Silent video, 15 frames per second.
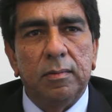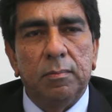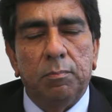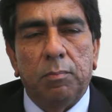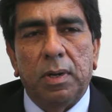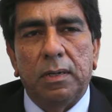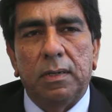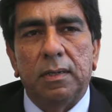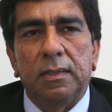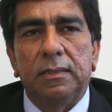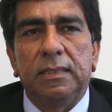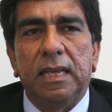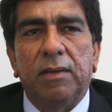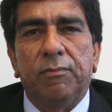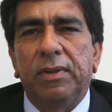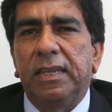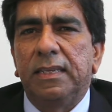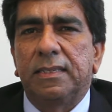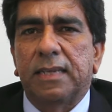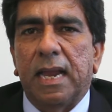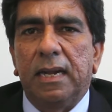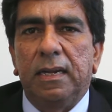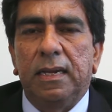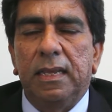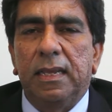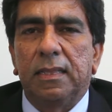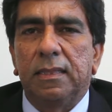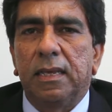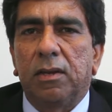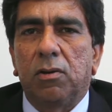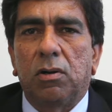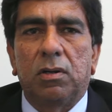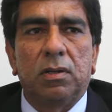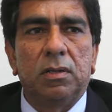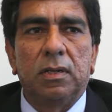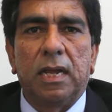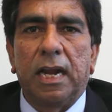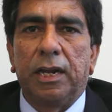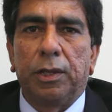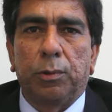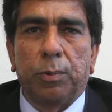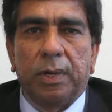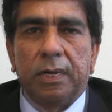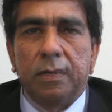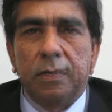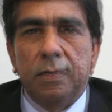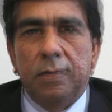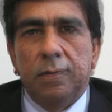but they are very scanty and they are not adequate.